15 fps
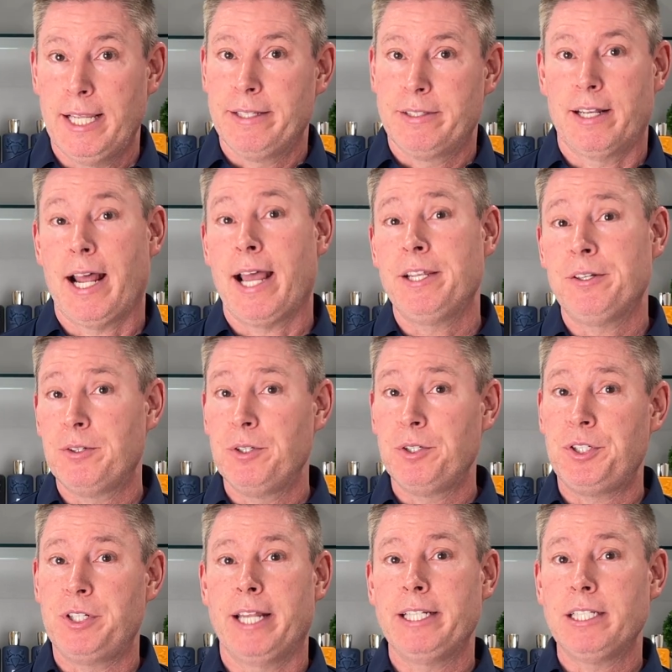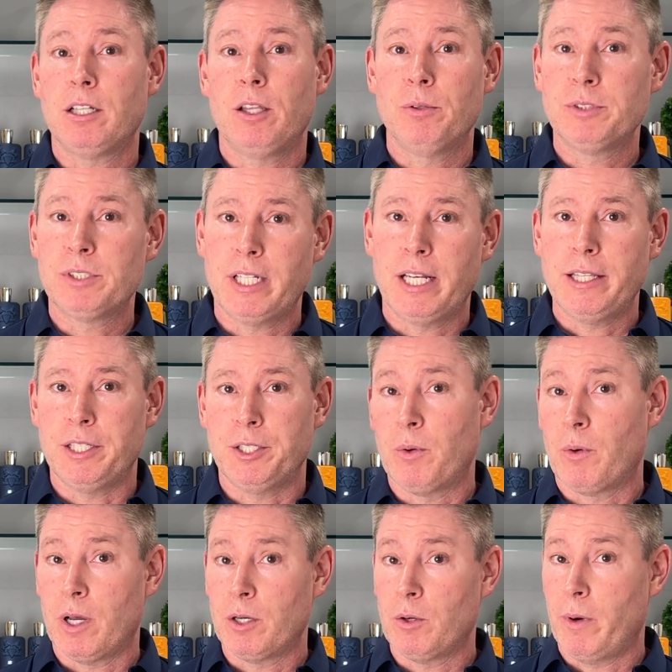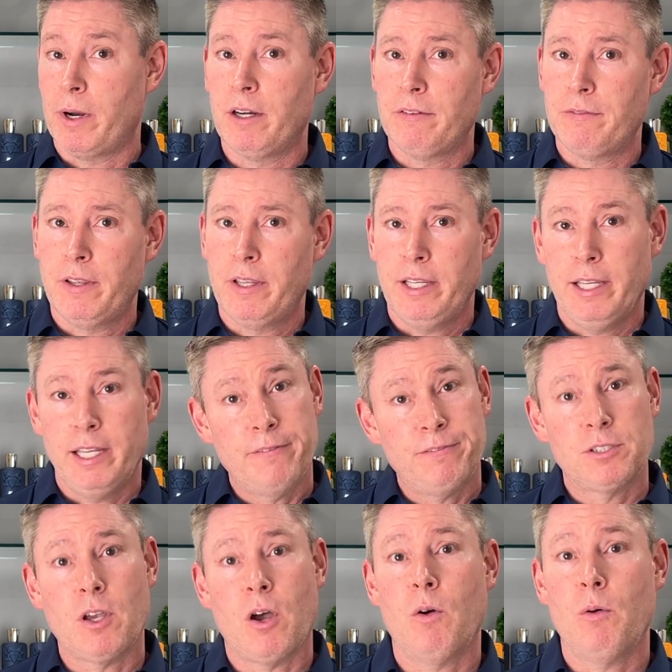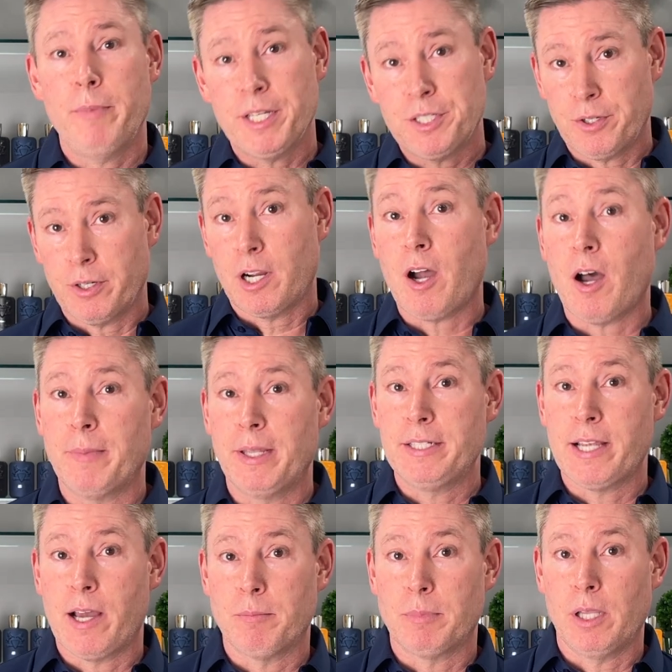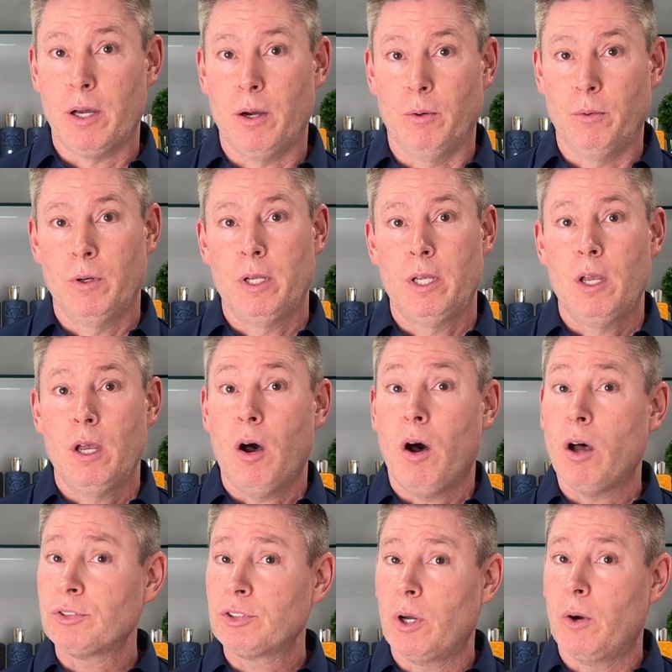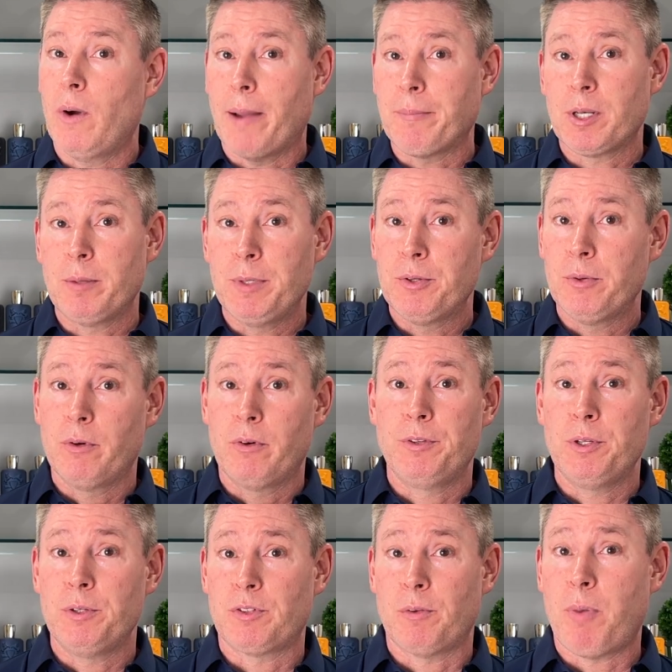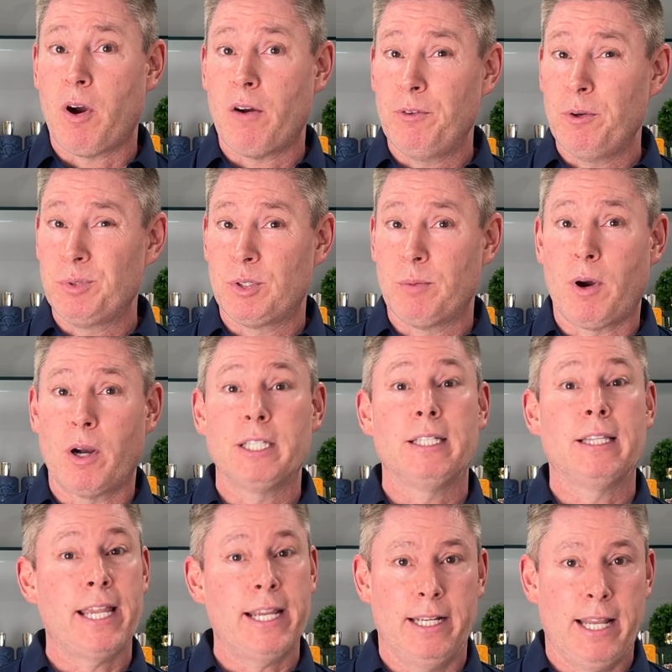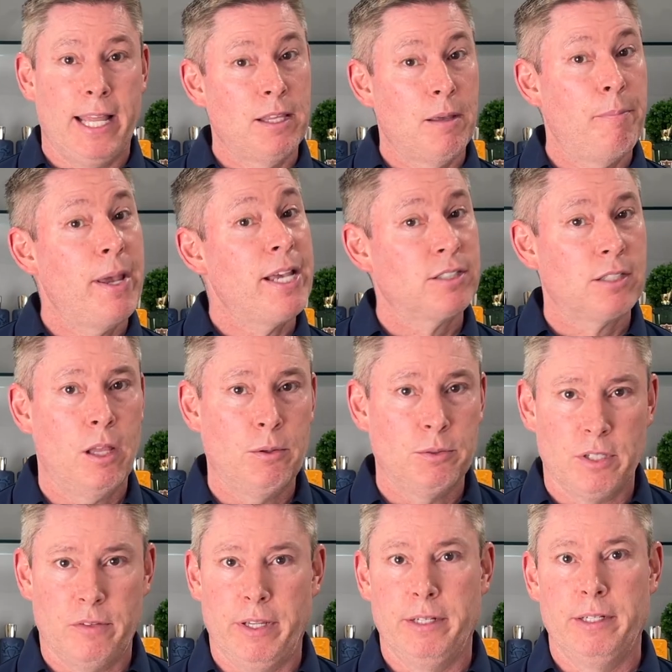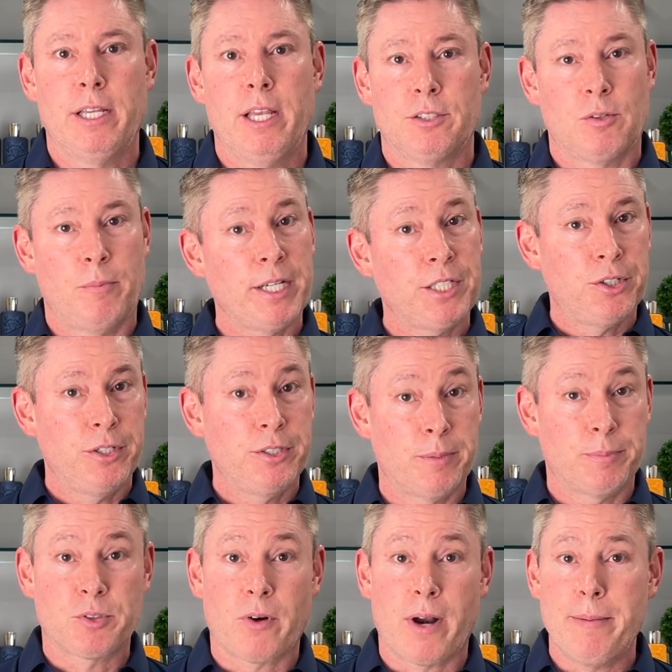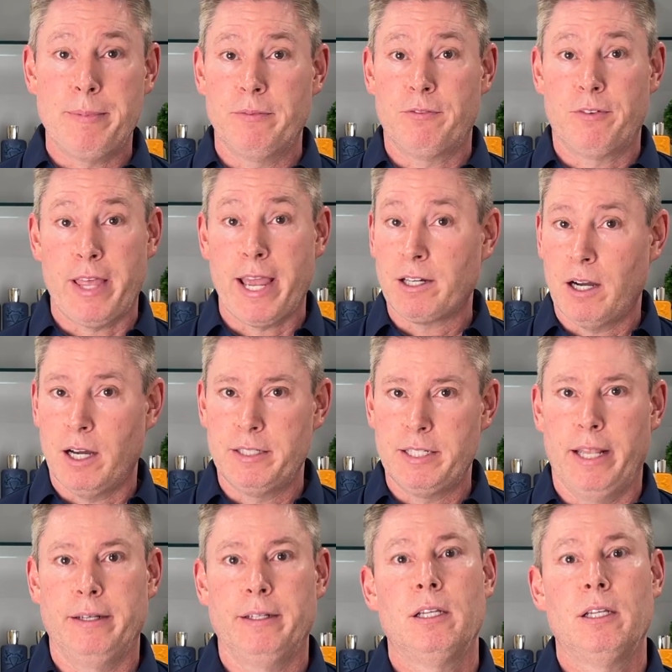Did I introduce you to any clones today that you were unaware of? If so, make sure to comment down below. Also, I'm going to be doing reviews of Parfums de Marly Latent and the best clones of it, so make sure you're subscribing for that content.